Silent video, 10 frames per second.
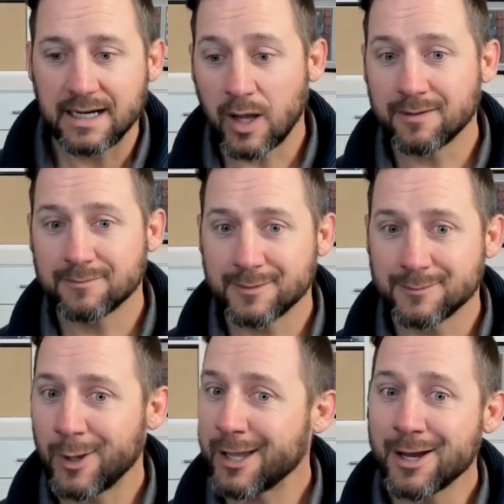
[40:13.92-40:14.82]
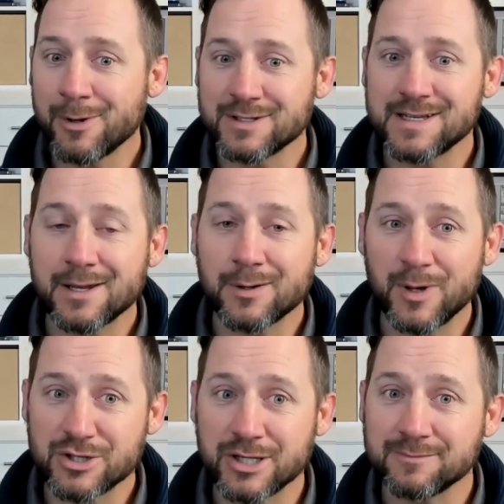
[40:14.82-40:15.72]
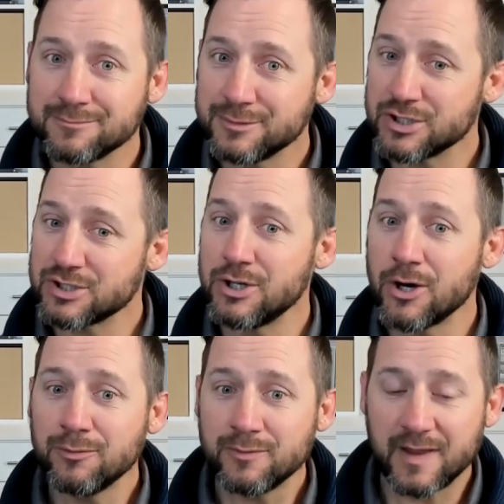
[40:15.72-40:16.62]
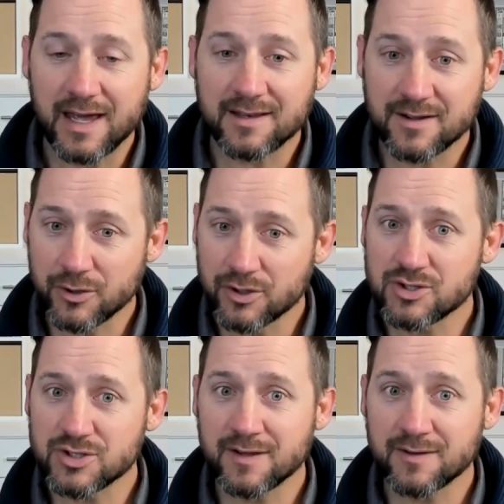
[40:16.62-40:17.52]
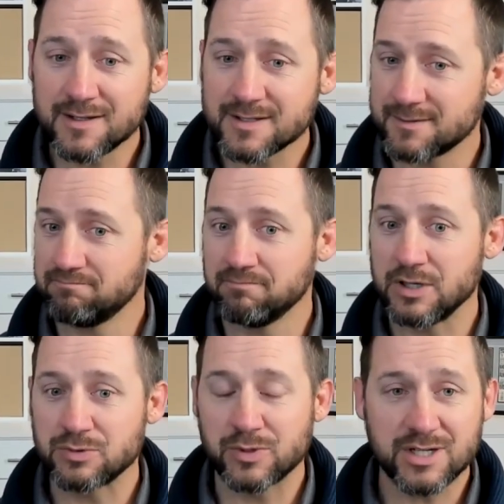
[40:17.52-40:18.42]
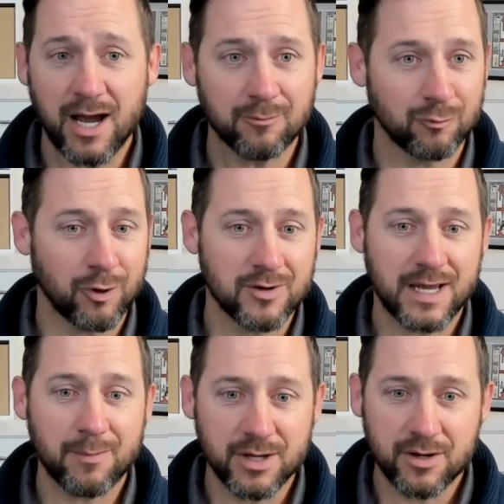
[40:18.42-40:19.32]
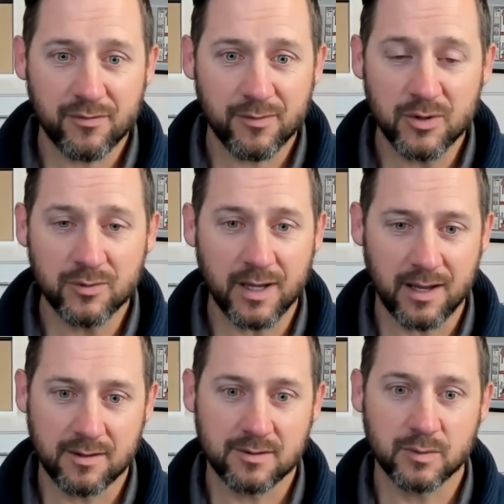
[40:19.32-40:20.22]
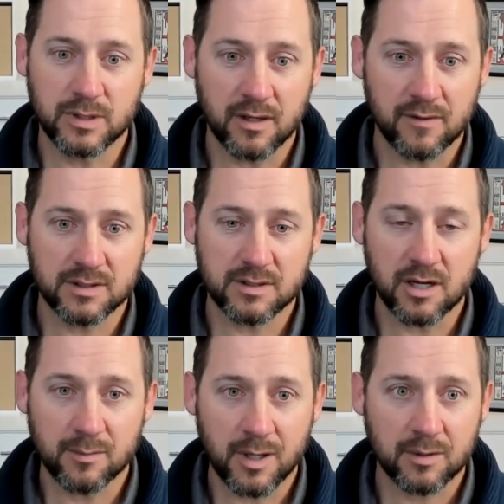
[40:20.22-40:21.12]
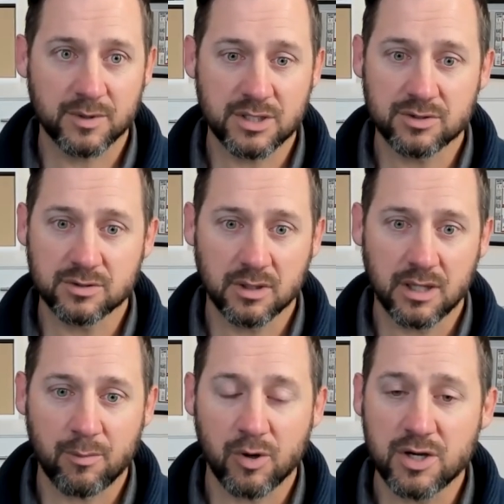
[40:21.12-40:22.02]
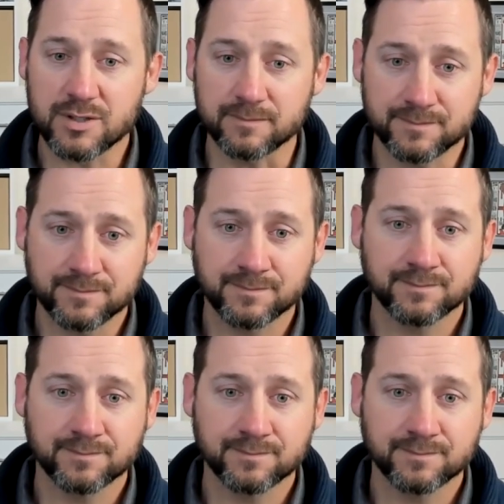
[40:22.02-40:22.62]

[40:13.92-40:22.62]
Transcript: So uh, I didn't come here today to pitch it. Just know that if you're interested in this, please reach out. We're always happy to hear from you, and we'd love to talk about a potential collaboration.